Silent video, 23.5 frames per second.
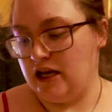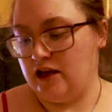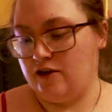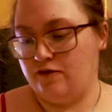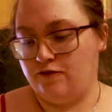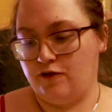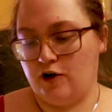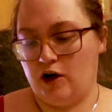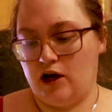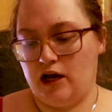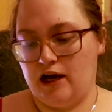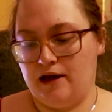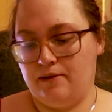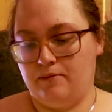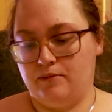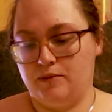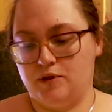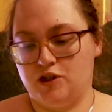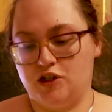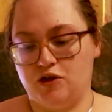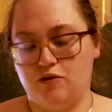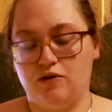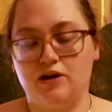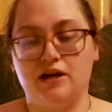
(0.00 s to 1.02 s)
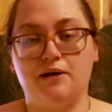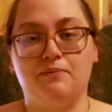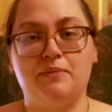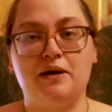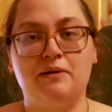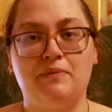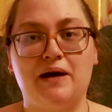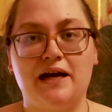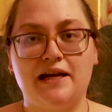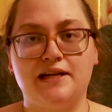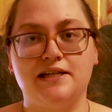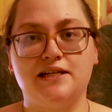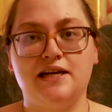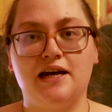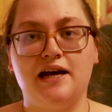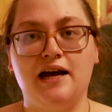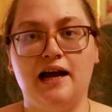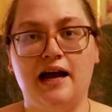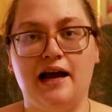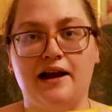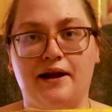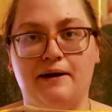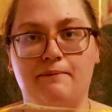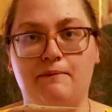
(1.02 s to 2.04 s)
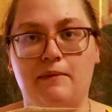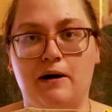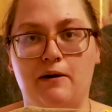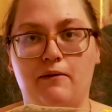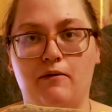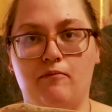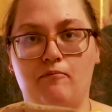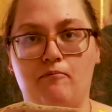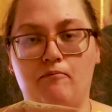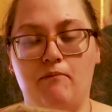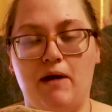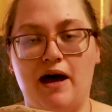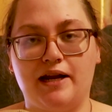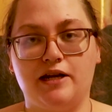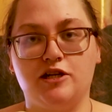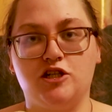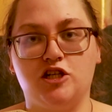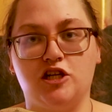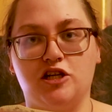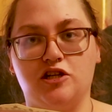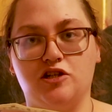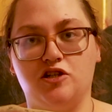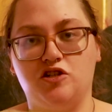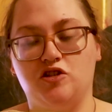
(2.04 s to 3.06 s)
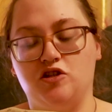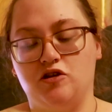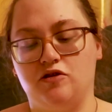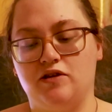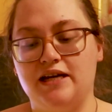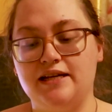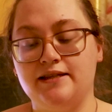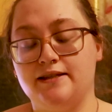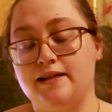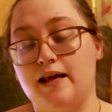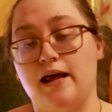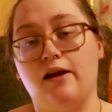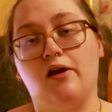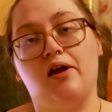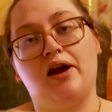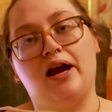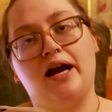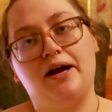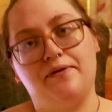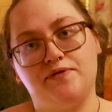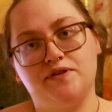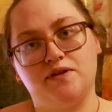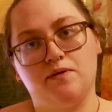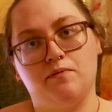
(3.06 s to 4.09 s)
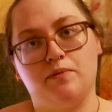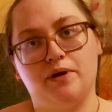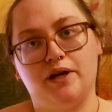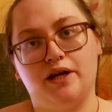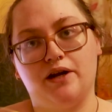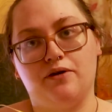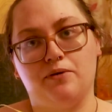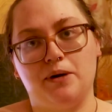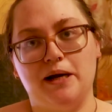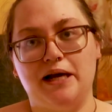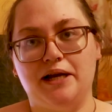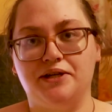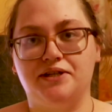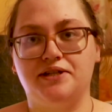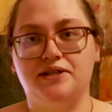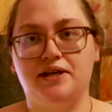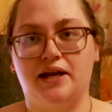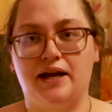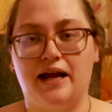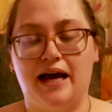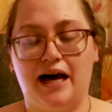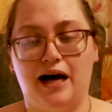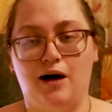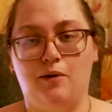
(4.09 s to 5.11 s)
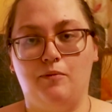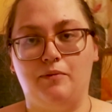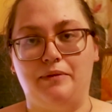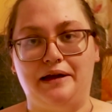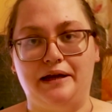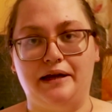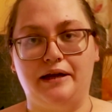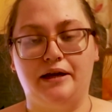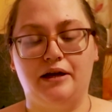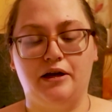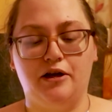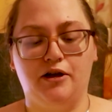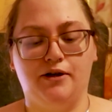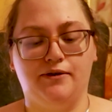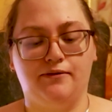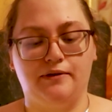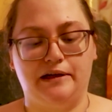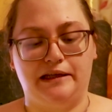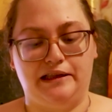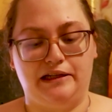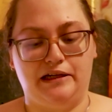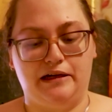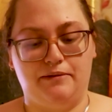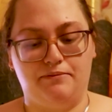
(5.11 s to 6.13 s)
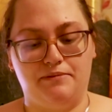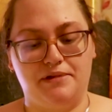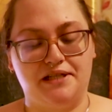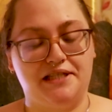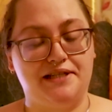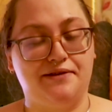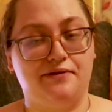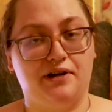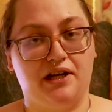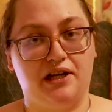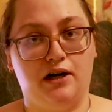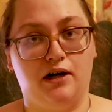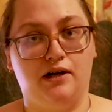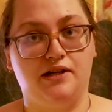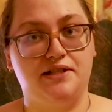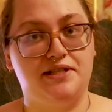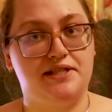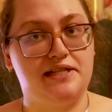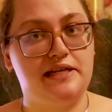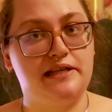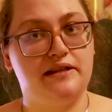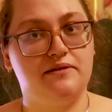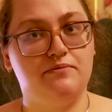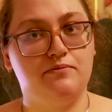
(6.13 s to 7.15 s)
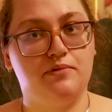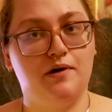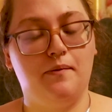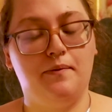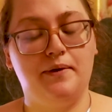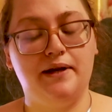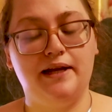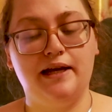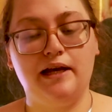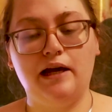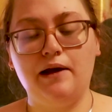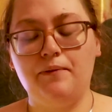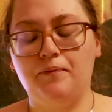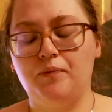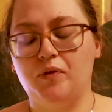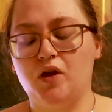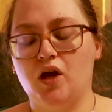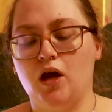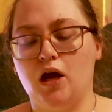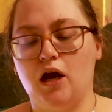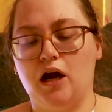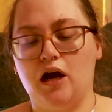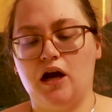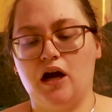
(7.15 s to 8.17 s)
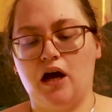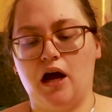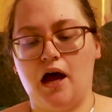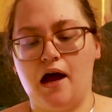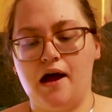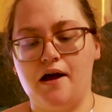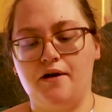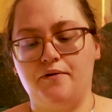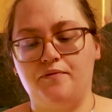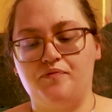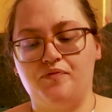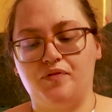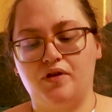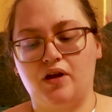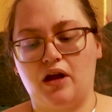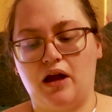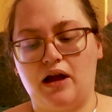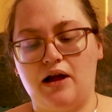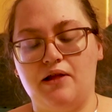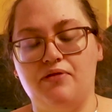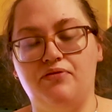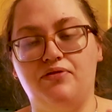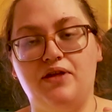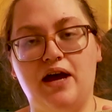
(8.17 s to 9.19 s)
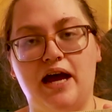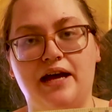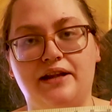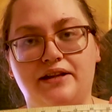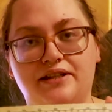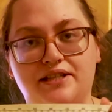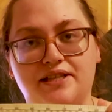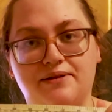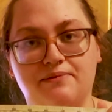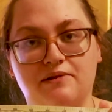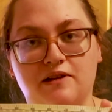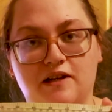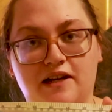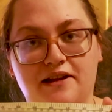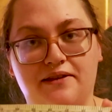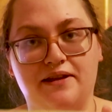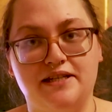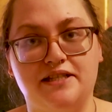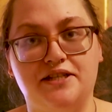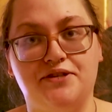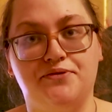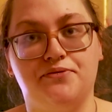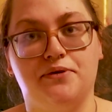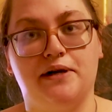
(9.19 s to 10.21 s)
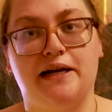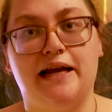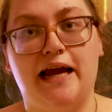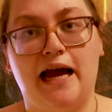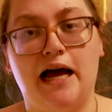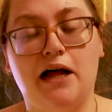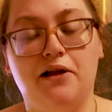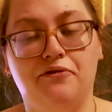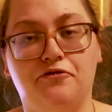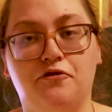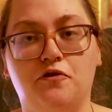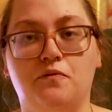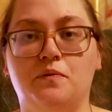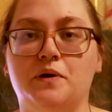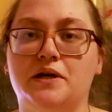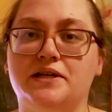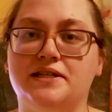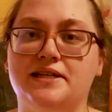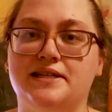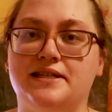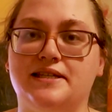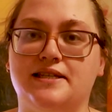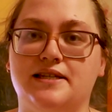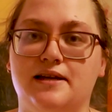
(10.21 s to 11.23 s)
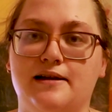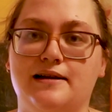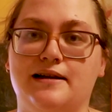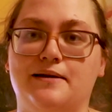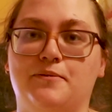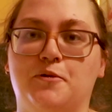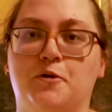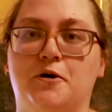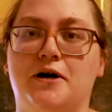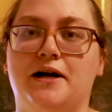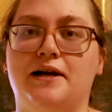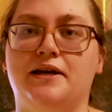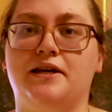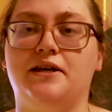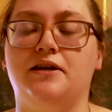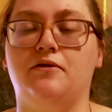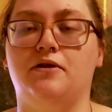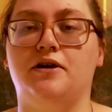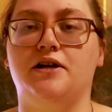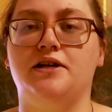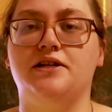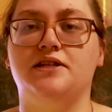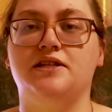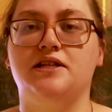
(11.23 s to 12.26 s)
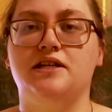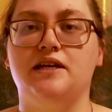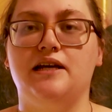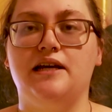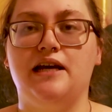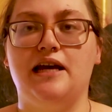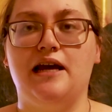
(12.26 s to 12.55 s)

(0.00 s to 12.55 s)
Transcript: If I'm doing a bit better and I'm managing to do this and I have somebody around to then help me read the numbers if I can't see them properly, then something like this is really helpful because it's slightly more accurate.